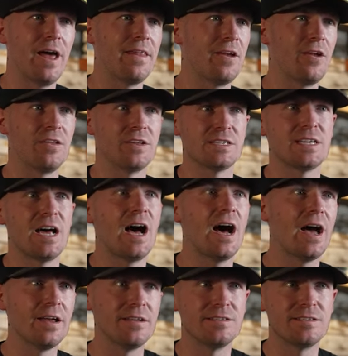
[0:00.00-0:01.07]
And then on the
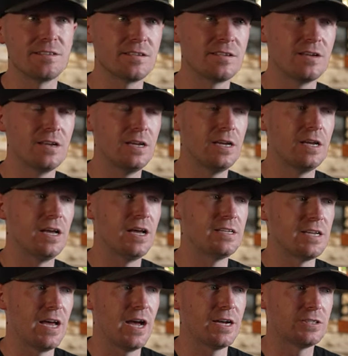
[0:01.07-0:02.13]
sides,
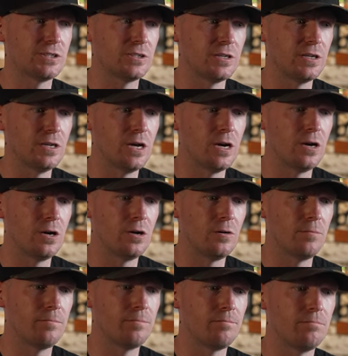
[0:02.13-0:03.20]
it's actually
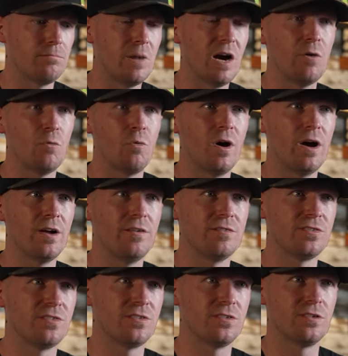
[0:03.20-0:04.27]
my
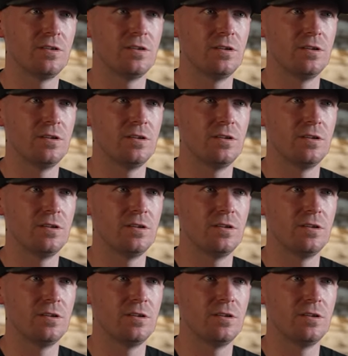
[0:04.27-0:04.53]
wife's